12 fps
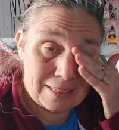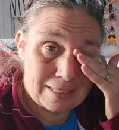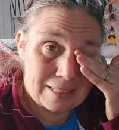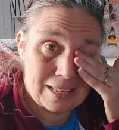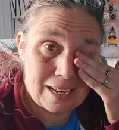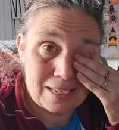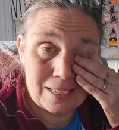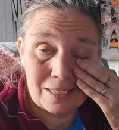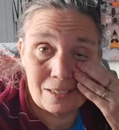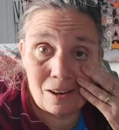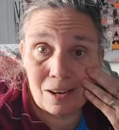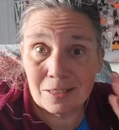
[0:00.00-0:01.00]

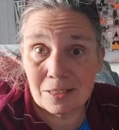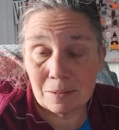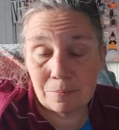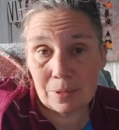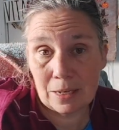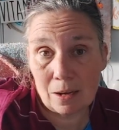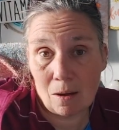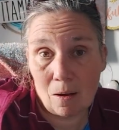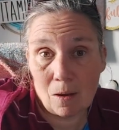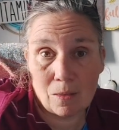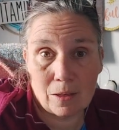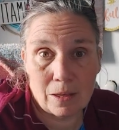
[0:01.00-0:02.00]
decided not to bring
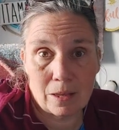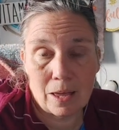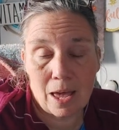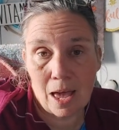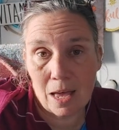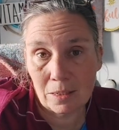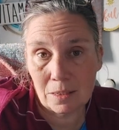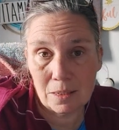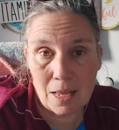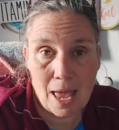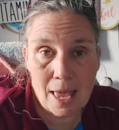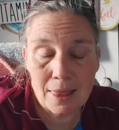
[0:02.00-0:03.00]
all the
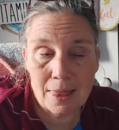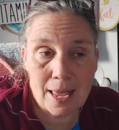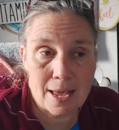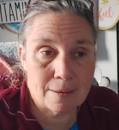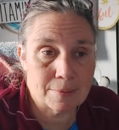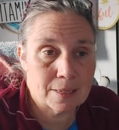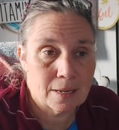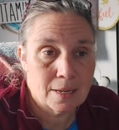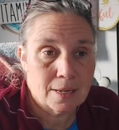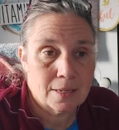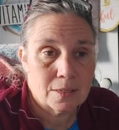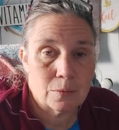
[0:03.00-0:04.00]
headlamps.
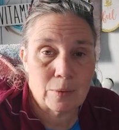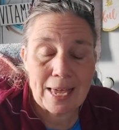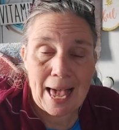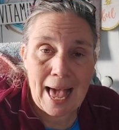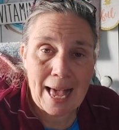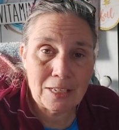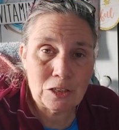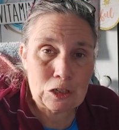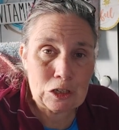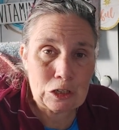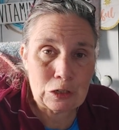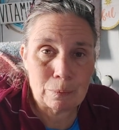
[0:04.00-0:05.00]
And we had
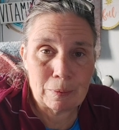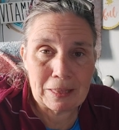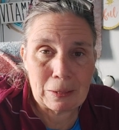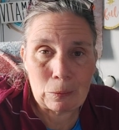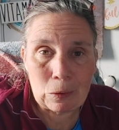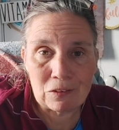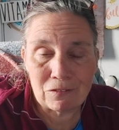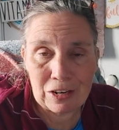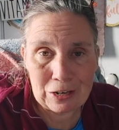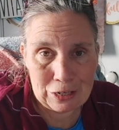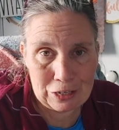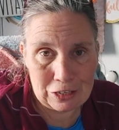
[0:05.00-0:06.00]
2, but they weren't
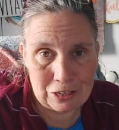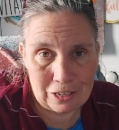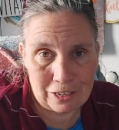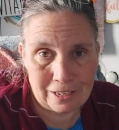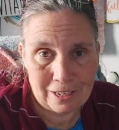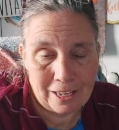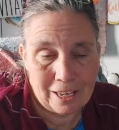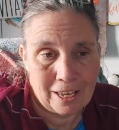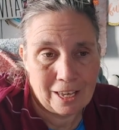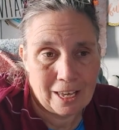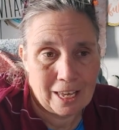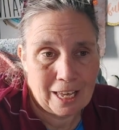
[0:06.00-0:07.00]
very good.
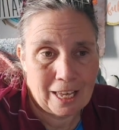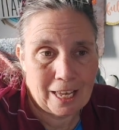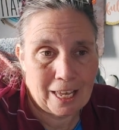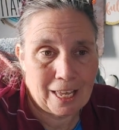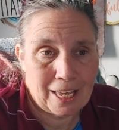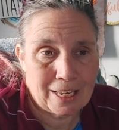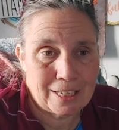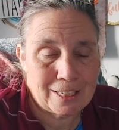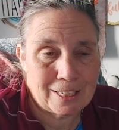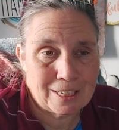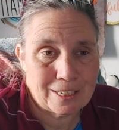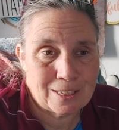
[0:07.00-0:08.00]

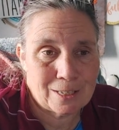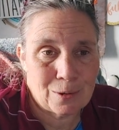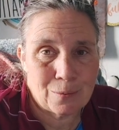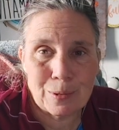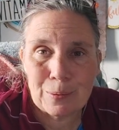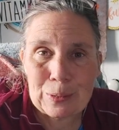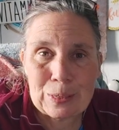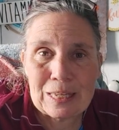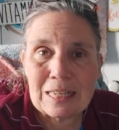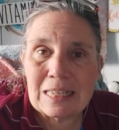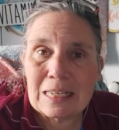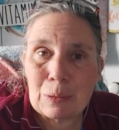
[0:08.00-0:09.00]
And so we were a
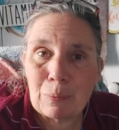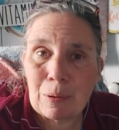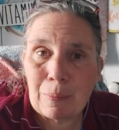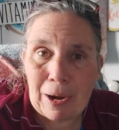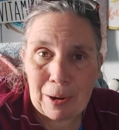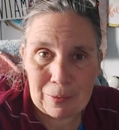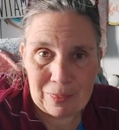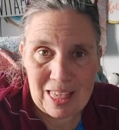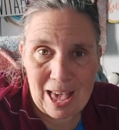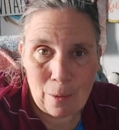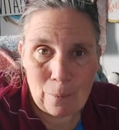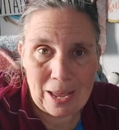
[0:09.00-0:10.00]
little ill-prepared
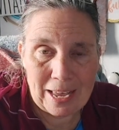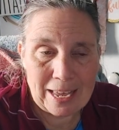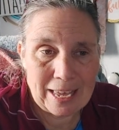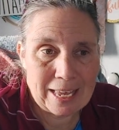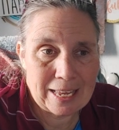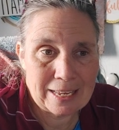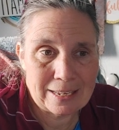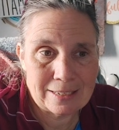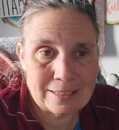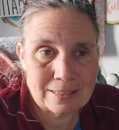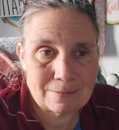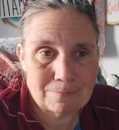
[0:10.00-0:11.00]
that way. And